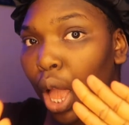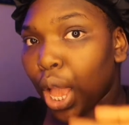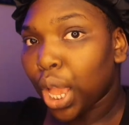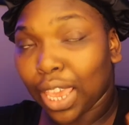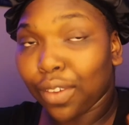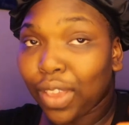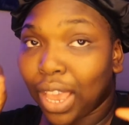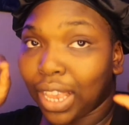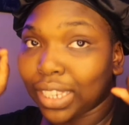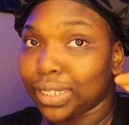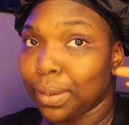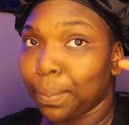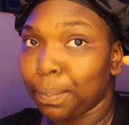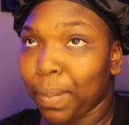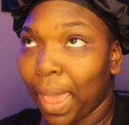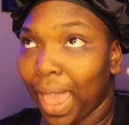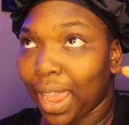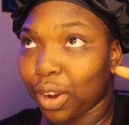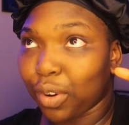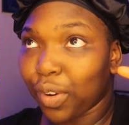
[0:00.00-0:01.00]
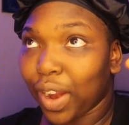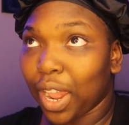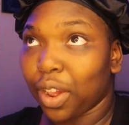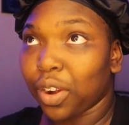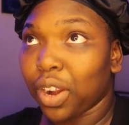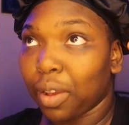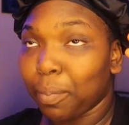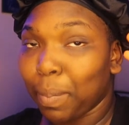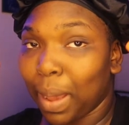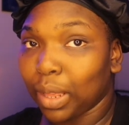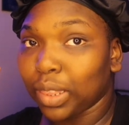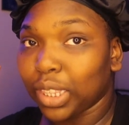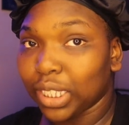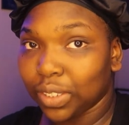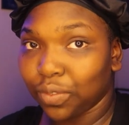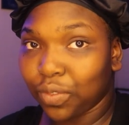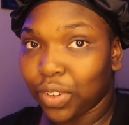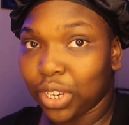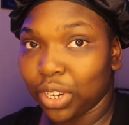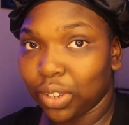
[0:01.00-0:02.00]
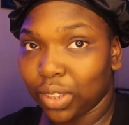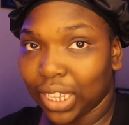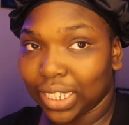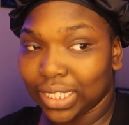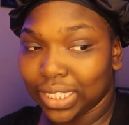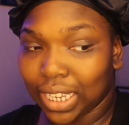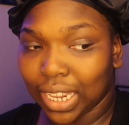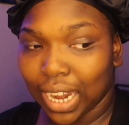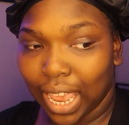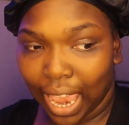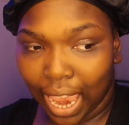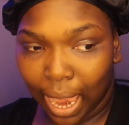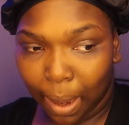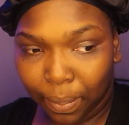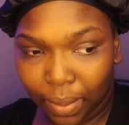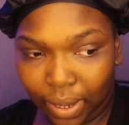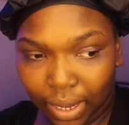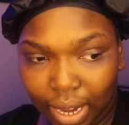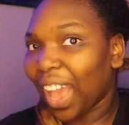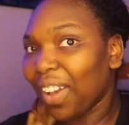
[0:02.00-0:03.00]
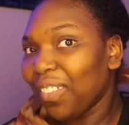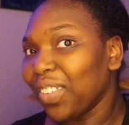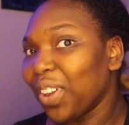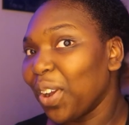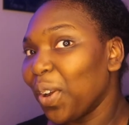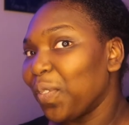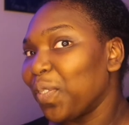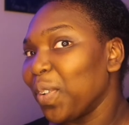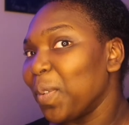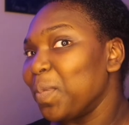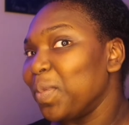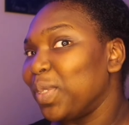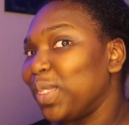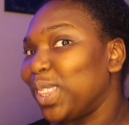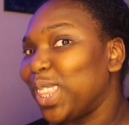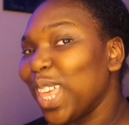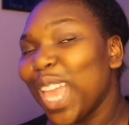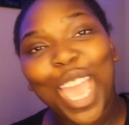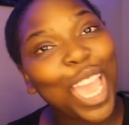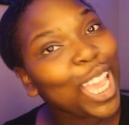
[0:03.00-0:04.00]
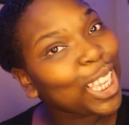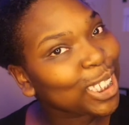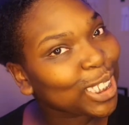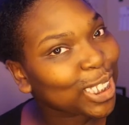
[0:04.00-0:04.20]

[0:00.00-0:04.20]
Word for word: give y'all some background about this video that's gonna happen, I'm gonna go from this